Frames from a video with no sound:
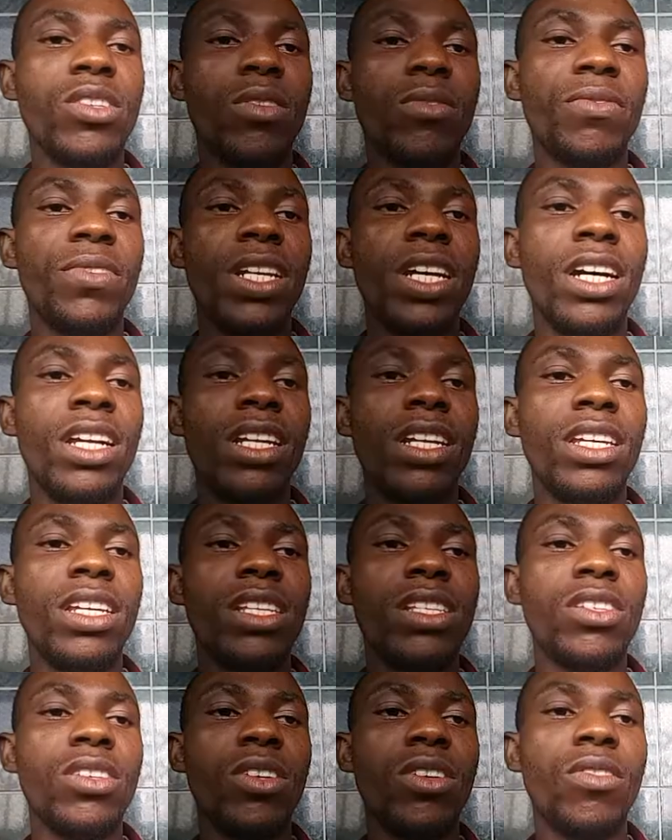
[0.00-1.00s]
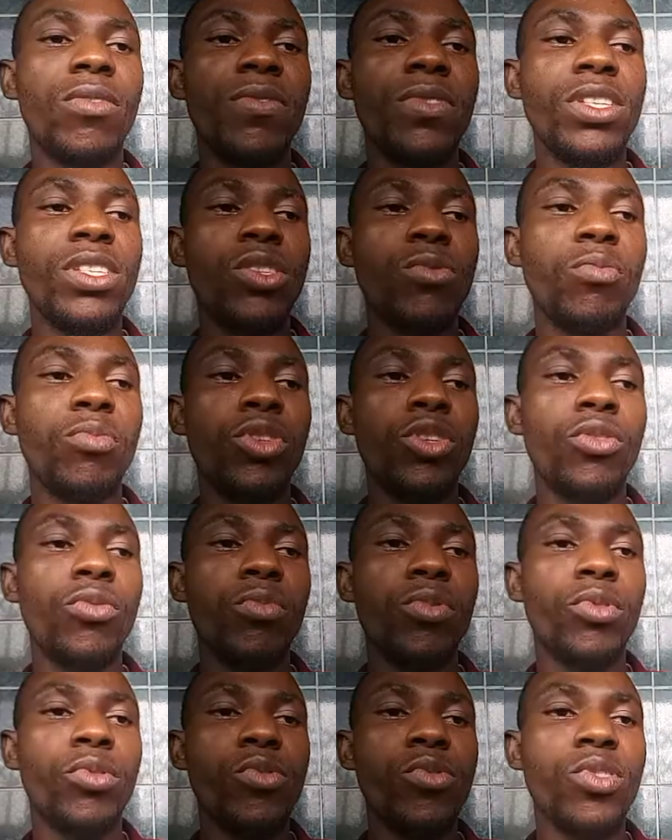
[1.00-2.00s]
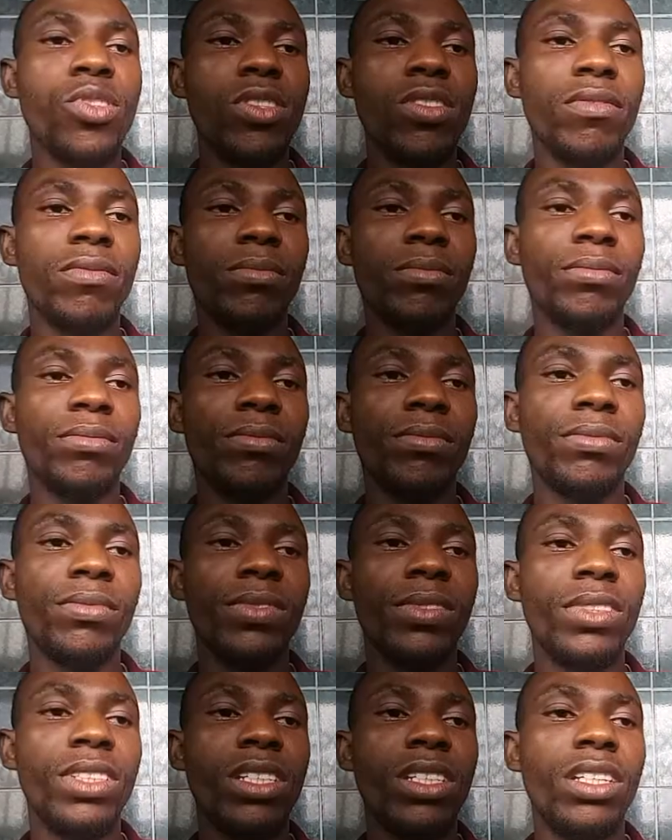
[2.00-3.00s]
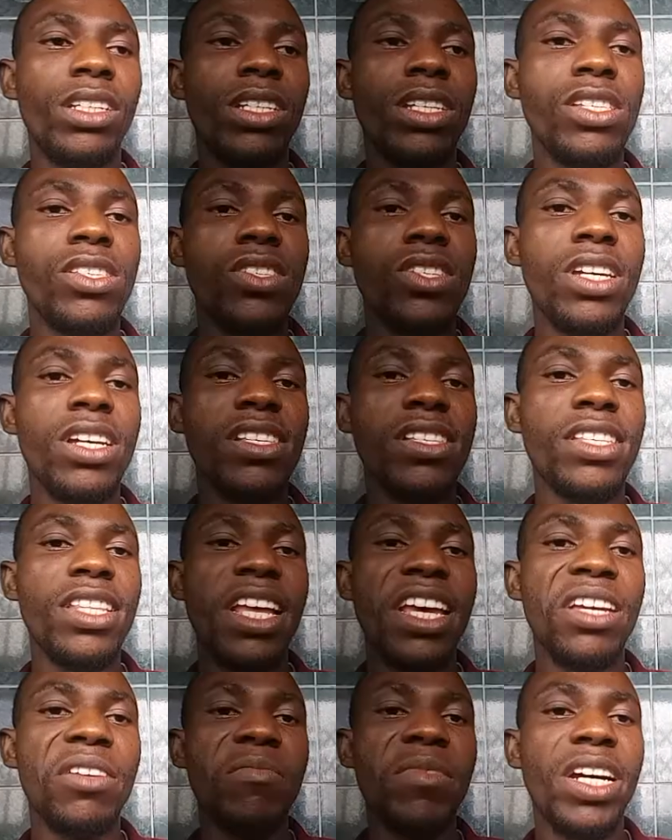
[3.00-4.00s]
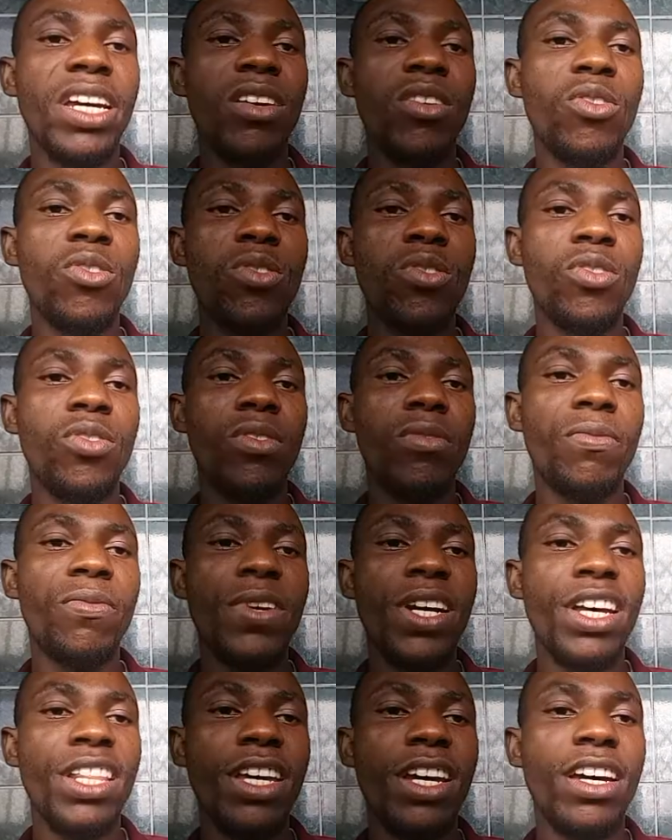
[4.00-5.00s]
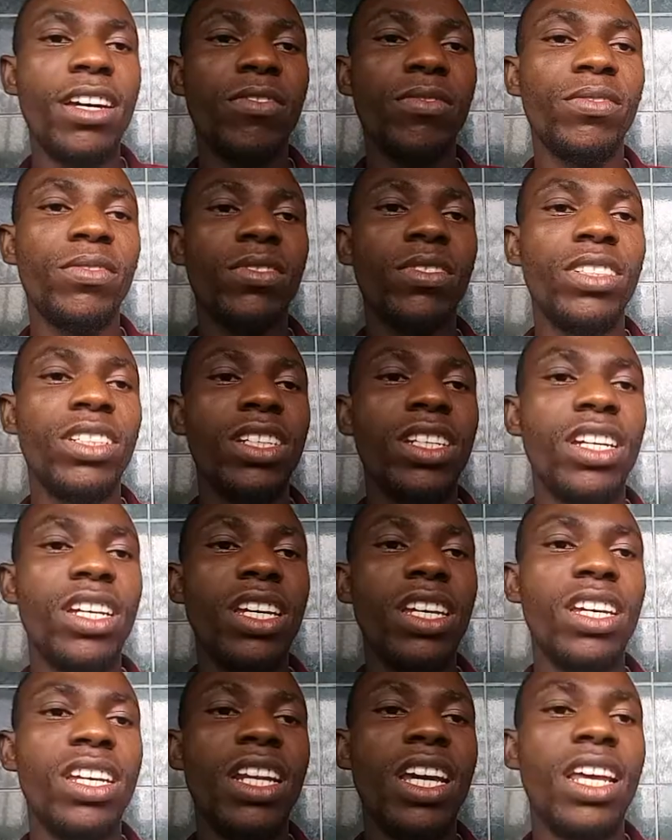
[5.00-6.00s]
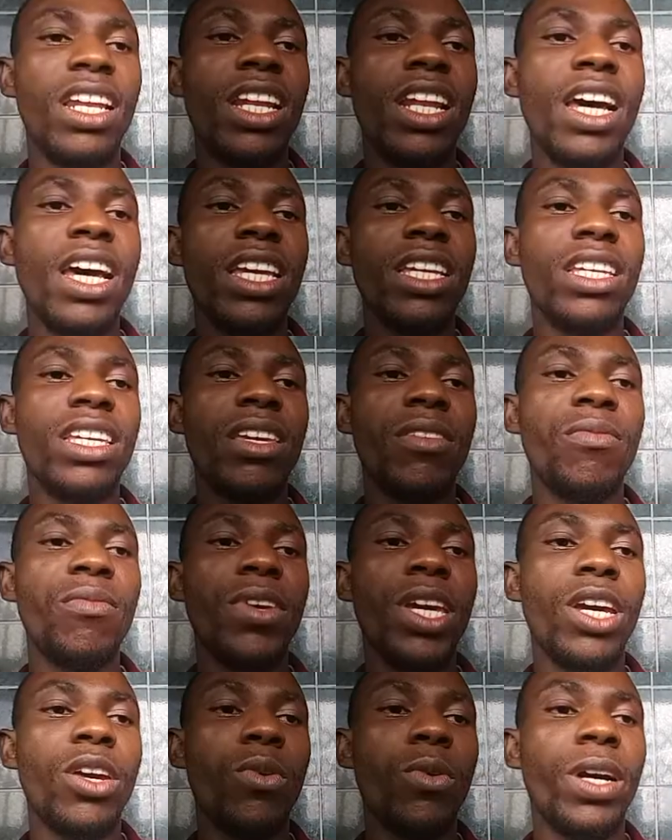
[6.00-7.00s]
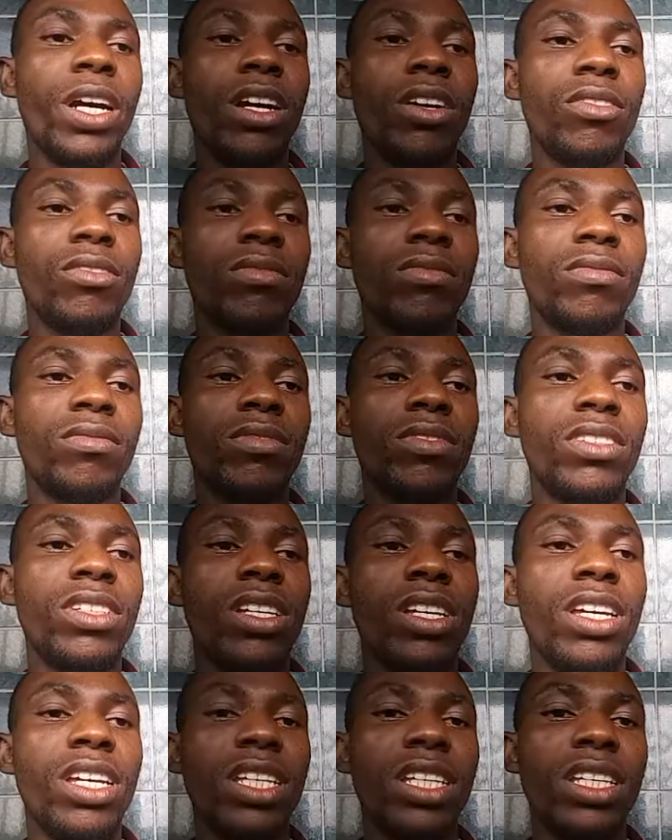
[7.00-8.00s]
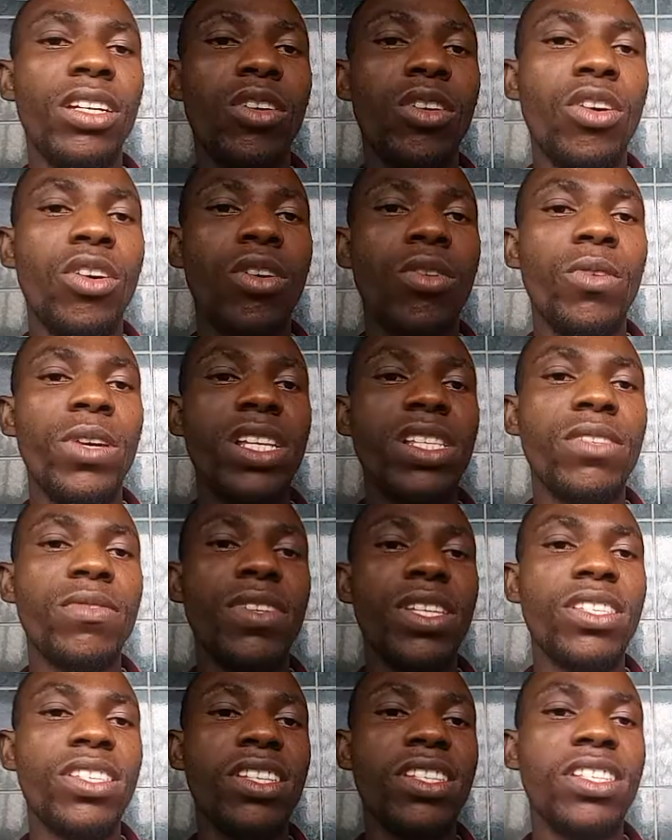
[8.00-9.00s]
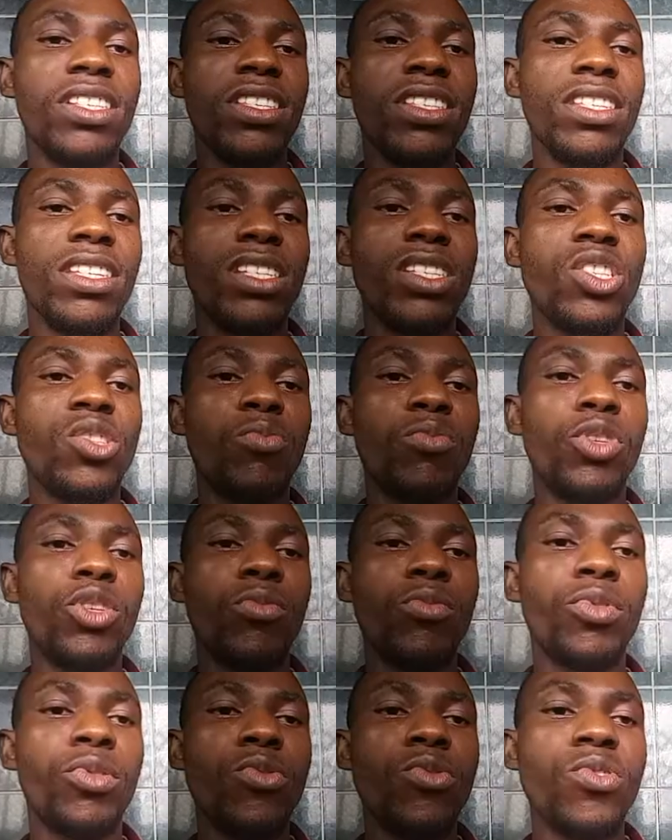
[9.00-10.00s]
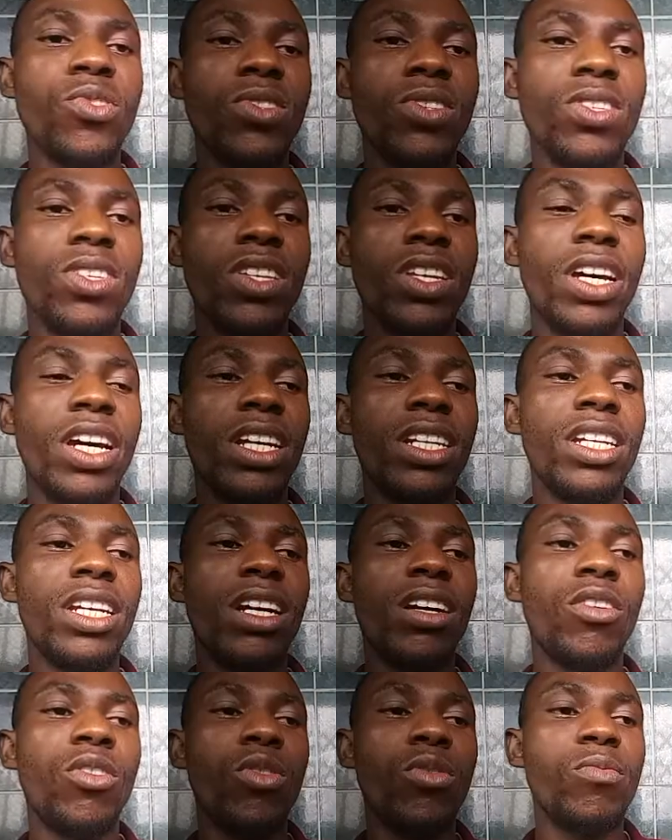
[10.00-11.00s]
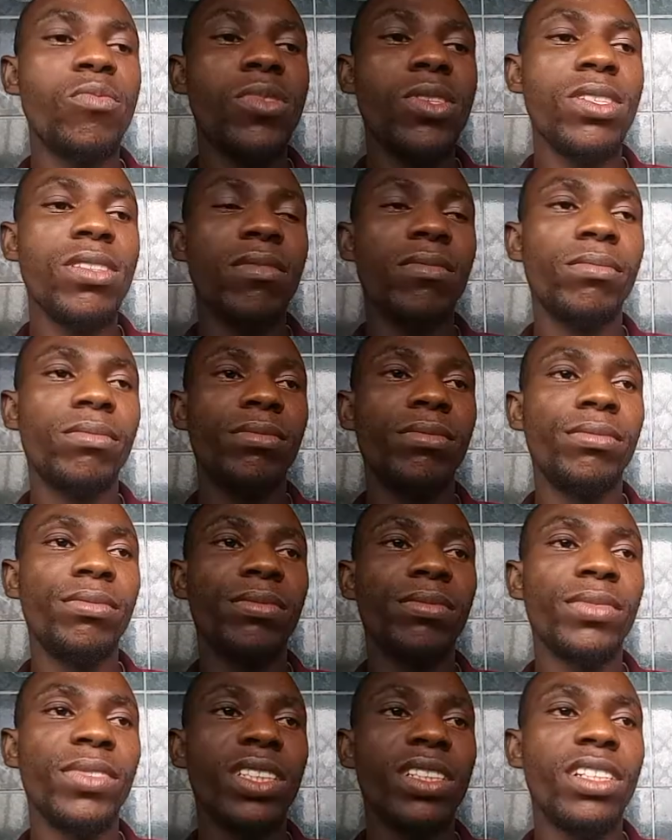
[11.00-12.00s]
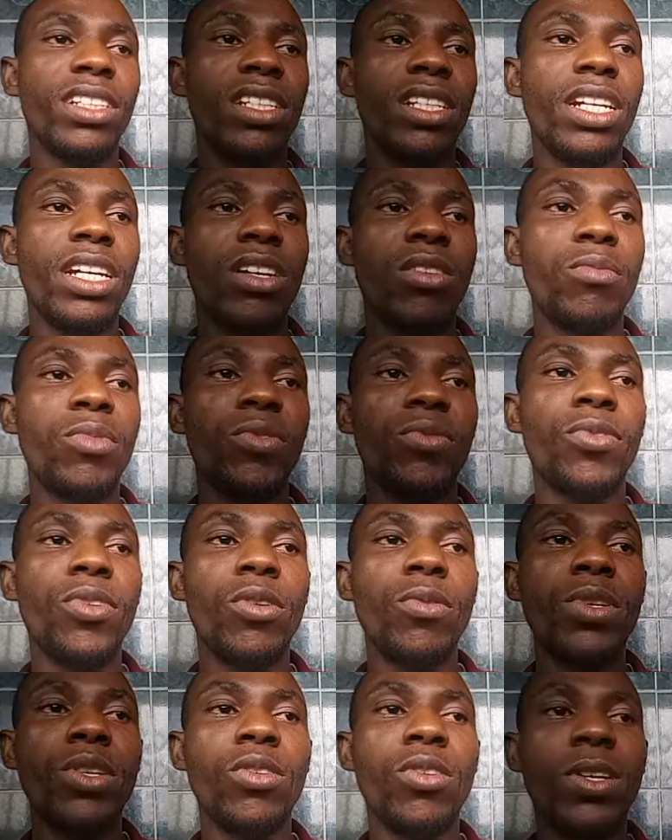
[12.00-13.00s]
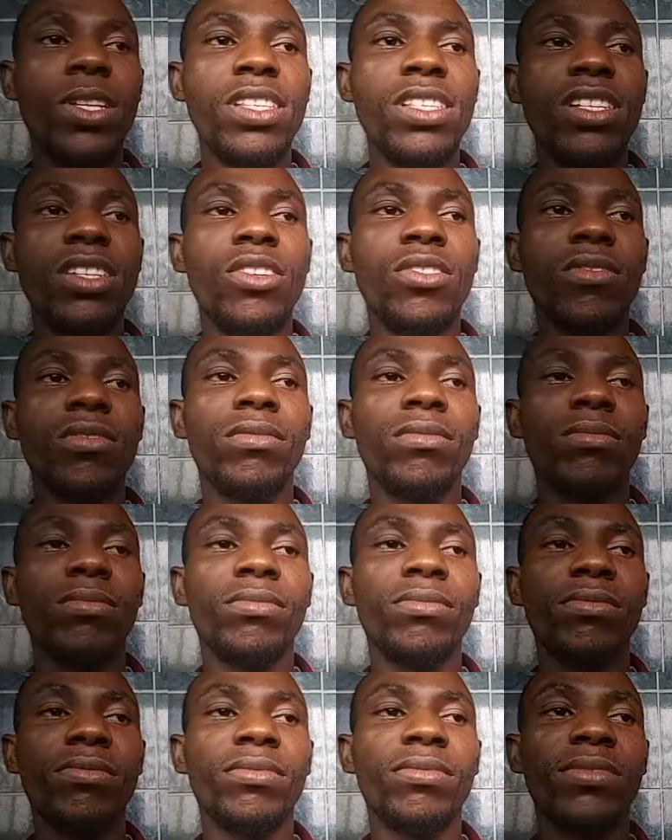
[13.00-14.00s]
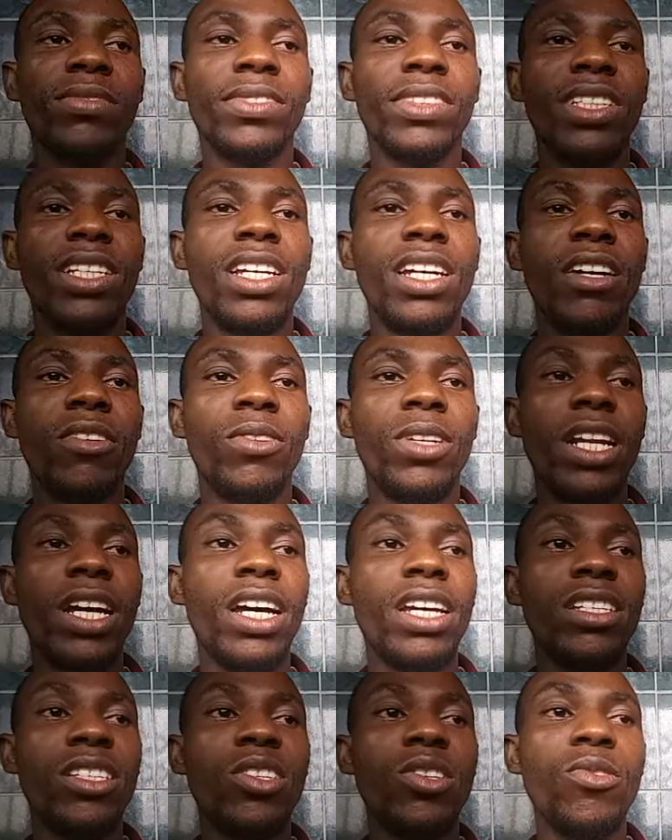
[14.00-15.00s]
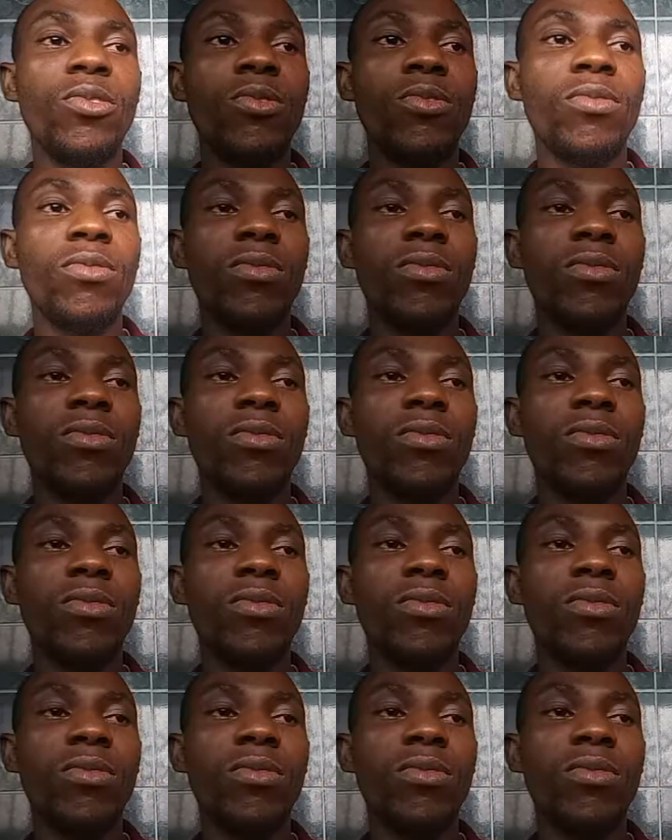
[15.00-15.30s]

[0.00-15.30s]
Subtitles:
of knowledge of his pupils. He's just like my own father, and I like him very well. He always visits his pupils at their homes. Now, before we continue, I'd like you